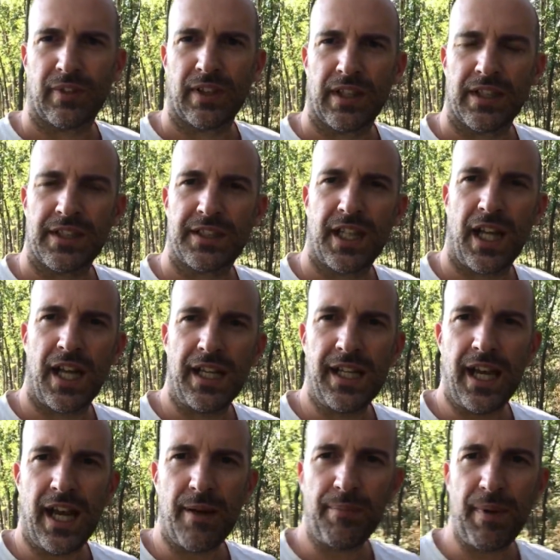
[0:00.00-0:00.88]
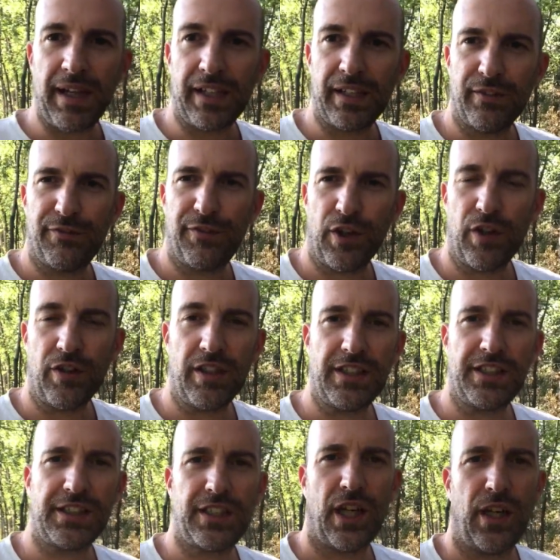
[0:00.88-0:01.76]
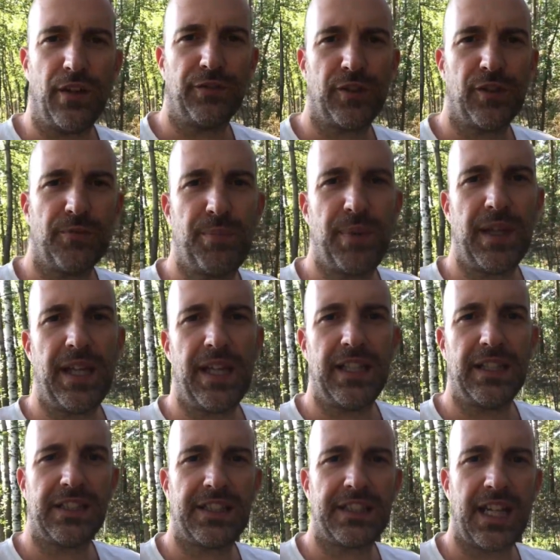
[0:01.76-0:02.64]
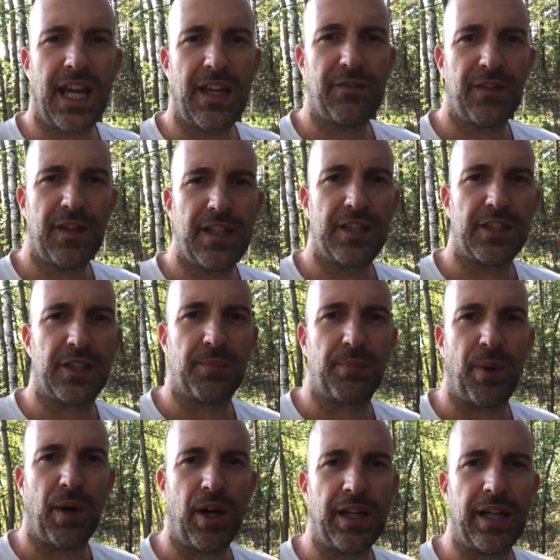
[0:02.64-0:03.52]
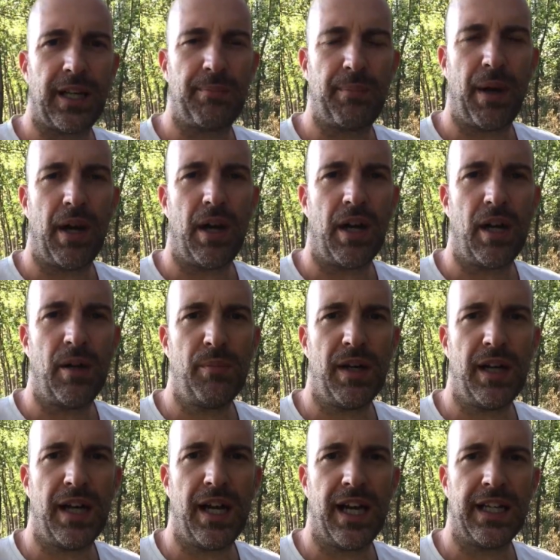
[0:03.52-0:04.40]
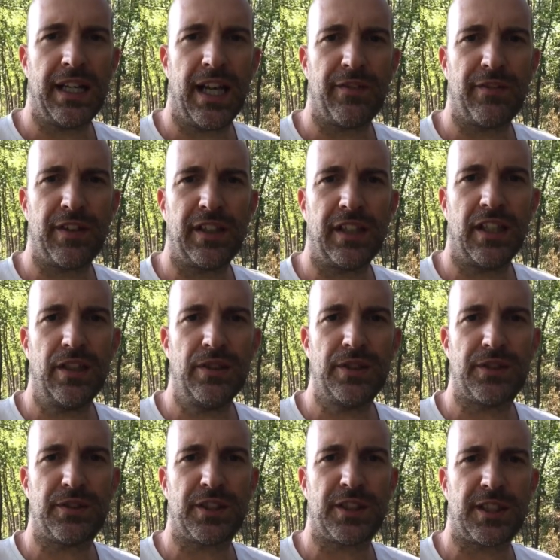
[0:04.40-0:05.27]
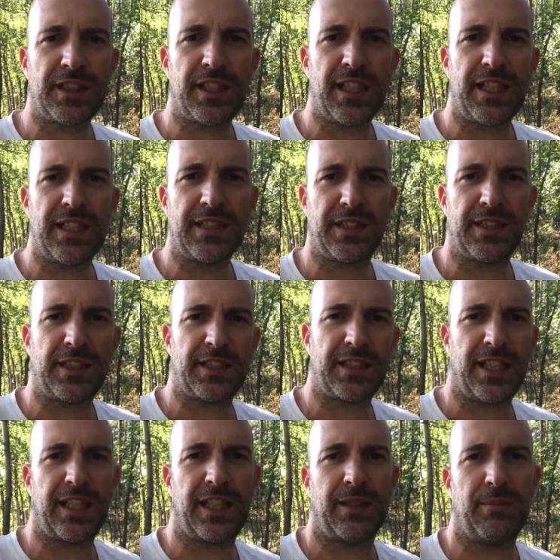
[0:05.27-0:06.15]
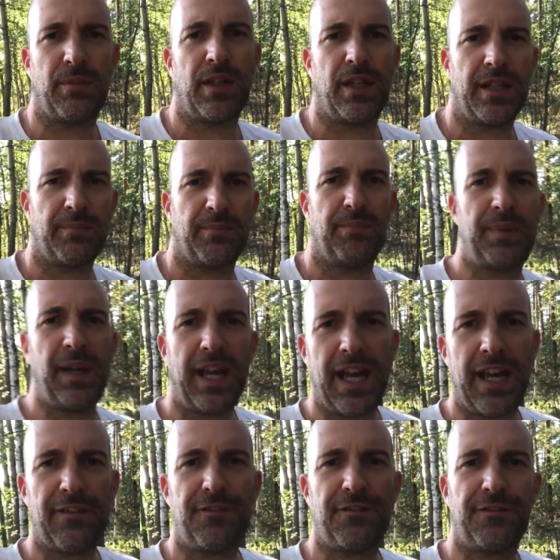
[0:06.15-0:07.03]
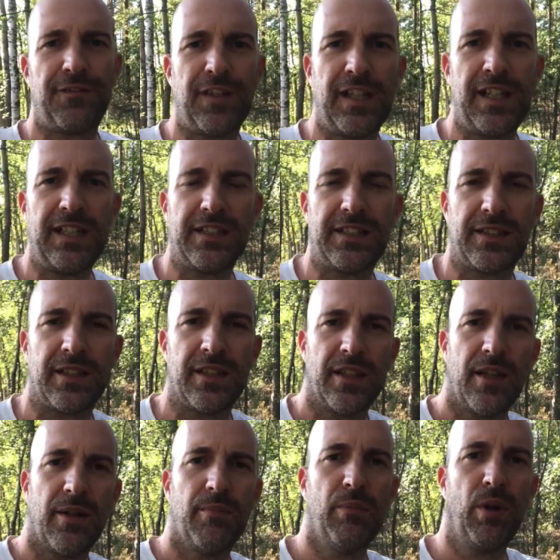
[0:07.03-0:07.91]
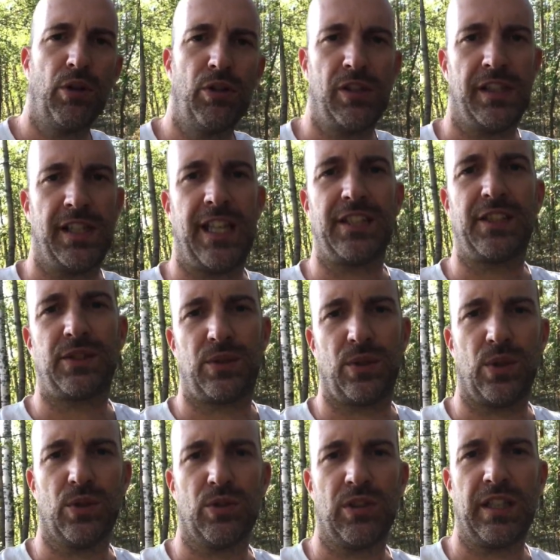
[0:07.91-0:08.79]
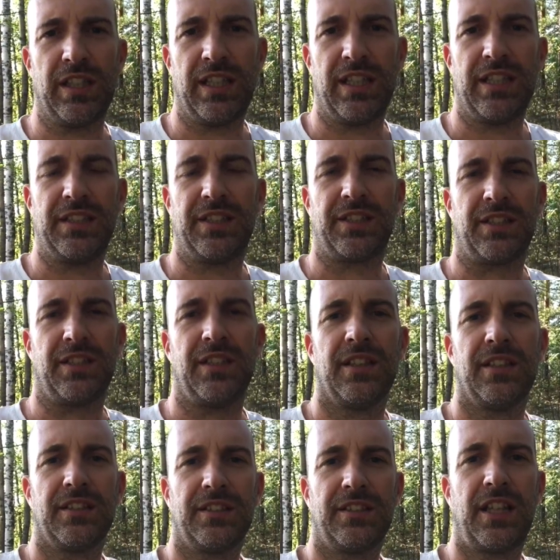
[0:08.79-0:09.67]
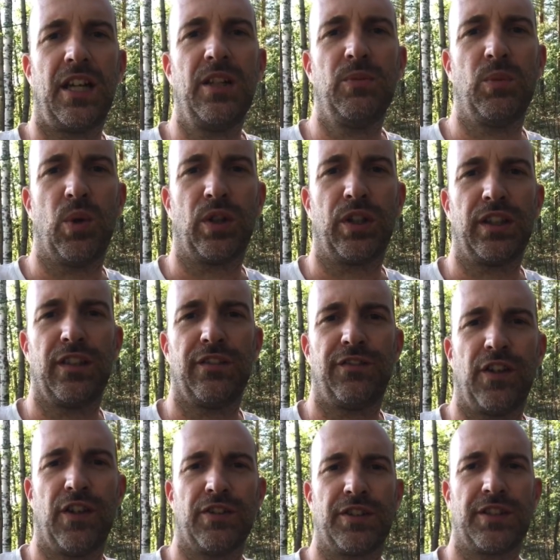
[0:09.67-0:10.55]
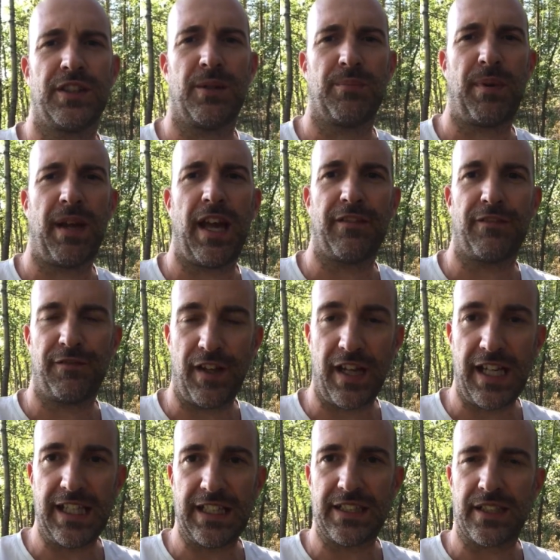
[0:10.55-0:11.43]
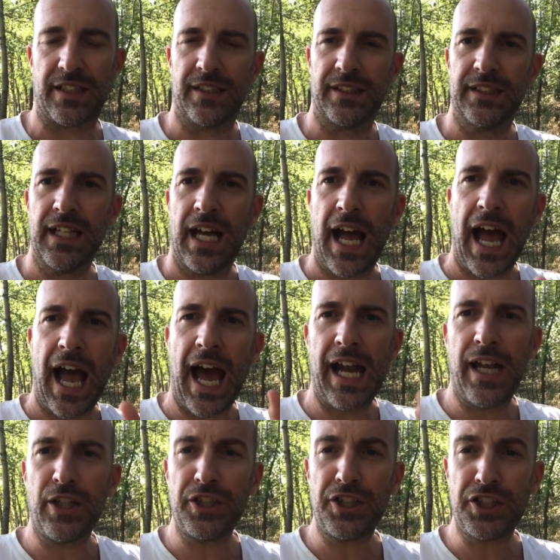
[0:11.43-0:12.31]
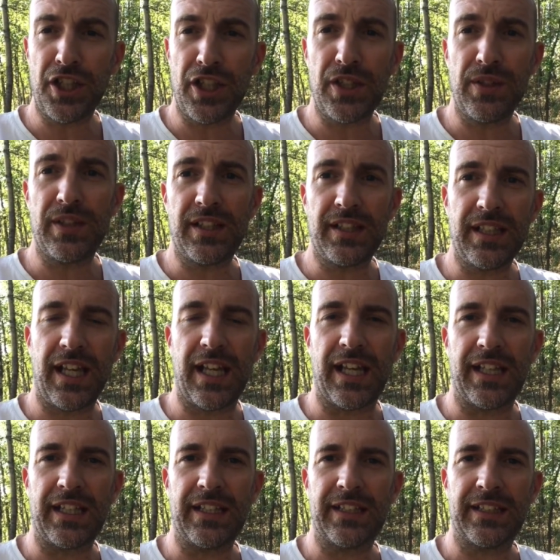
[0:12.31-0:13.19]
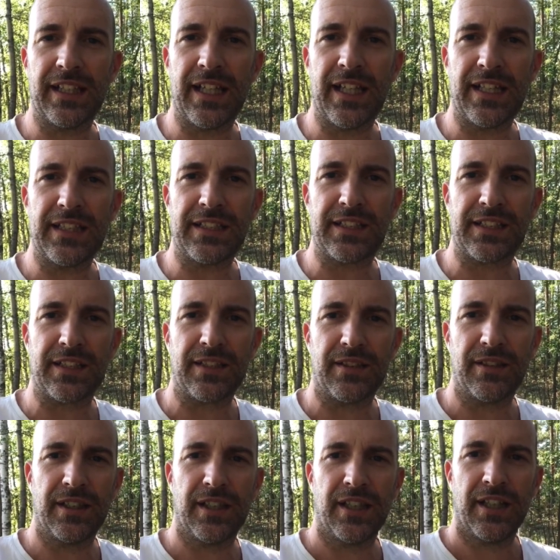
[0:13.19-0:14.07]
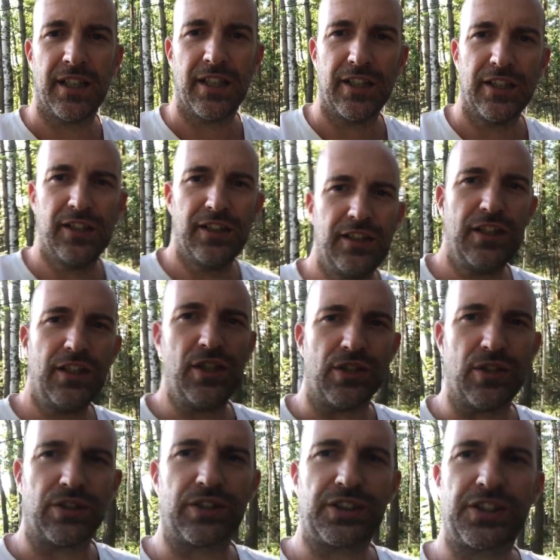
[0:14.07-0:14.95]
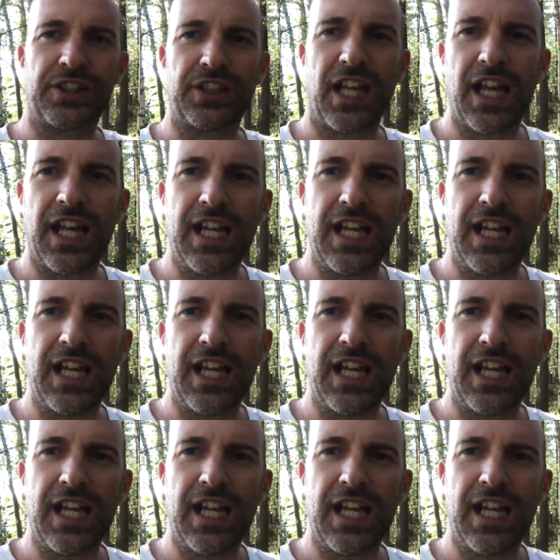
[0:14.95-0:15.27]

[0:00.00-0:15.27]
So now I'm back in the forest after being savaged by a palmer and having loads of things stick in my bare feet. Moral of that story is don't walk in the forest in your bare feet. And I'll show you a thing that looks a